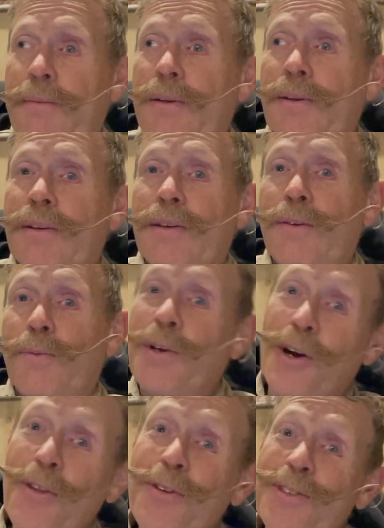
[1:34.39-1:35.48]
And we
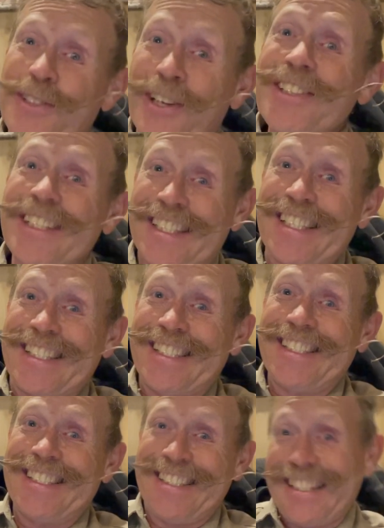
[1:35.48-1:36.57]
call those narcissists.
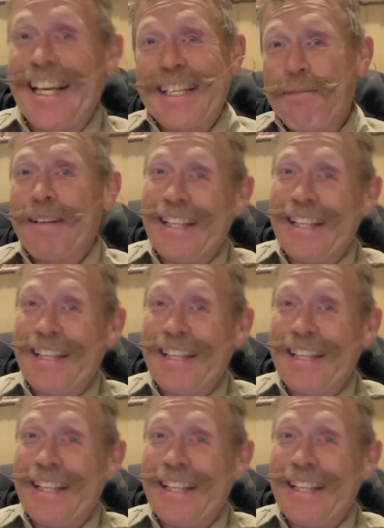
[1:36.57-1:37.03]
I mean,